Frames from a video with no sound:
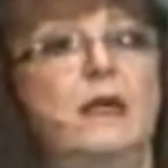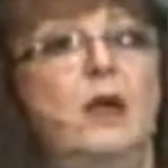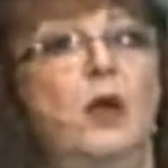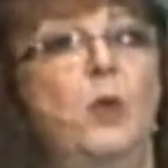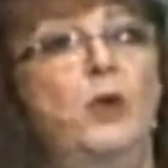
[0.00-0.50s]

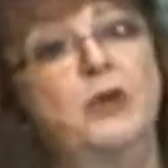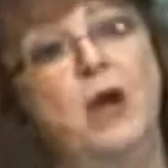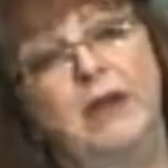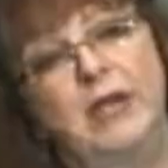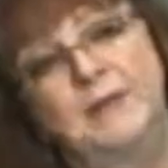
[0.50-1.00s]
We're
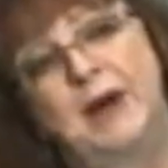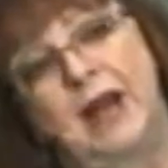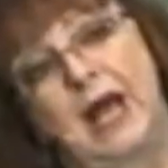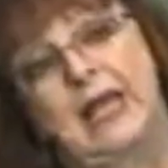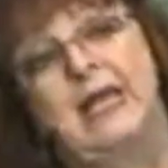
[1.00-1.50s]
talking about
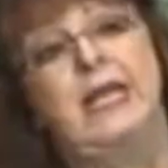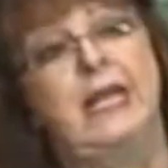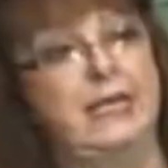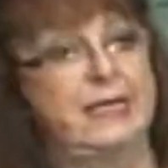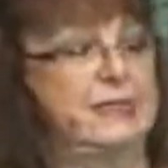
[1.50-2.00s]

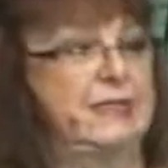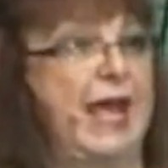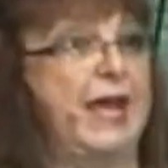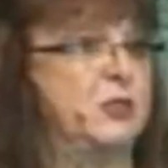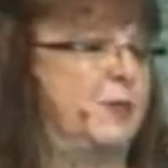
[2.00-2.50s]
ideas,
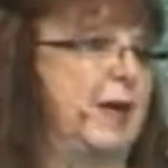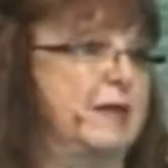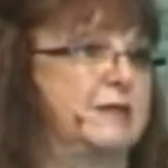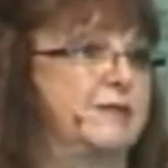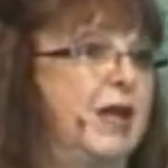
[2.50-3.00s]

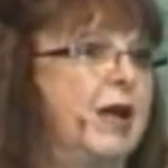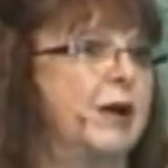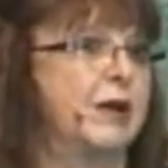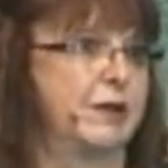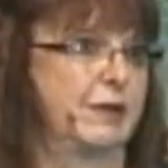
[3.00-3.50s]
aspects of
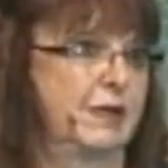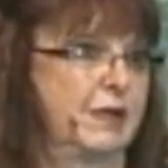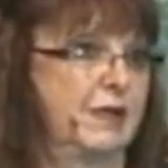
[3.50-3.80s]
character.